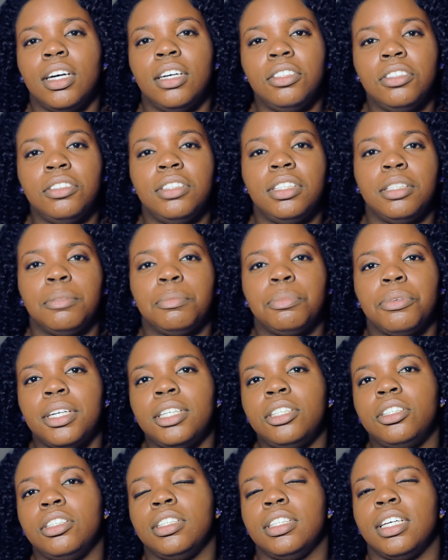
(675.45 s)
under the
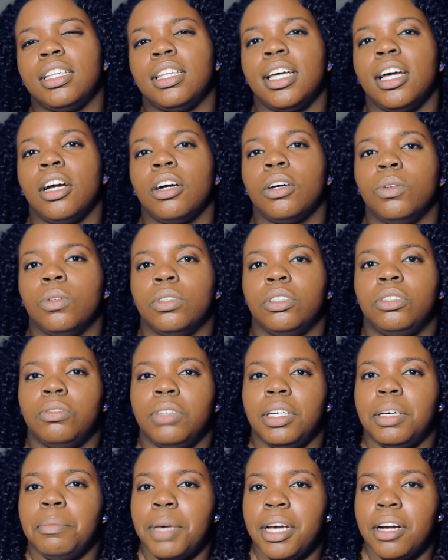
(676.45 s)
impression that they are going to
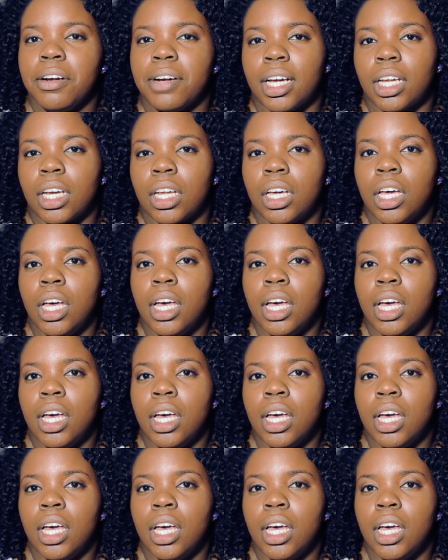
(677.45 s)
get married